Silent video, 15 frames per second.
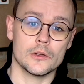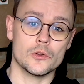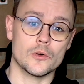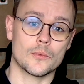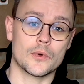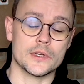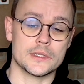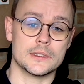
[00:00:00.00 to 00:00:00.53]

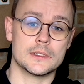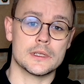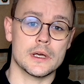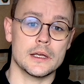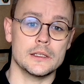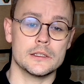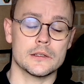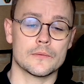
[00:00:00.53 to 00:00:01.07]
your
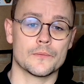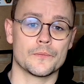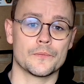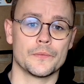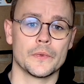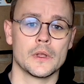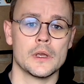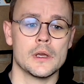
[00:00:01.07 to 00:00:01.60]
presentation.
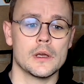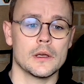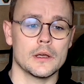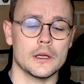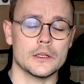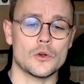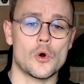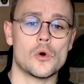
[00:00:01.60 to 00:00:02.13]

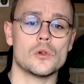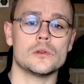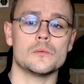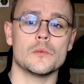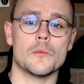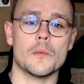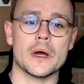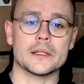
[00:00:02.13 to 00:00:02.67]
It
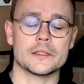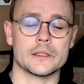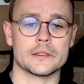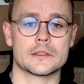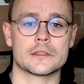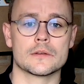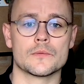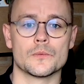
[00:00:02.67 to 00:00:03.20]
all
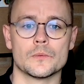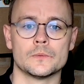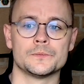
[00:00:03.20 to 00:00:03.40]
matters.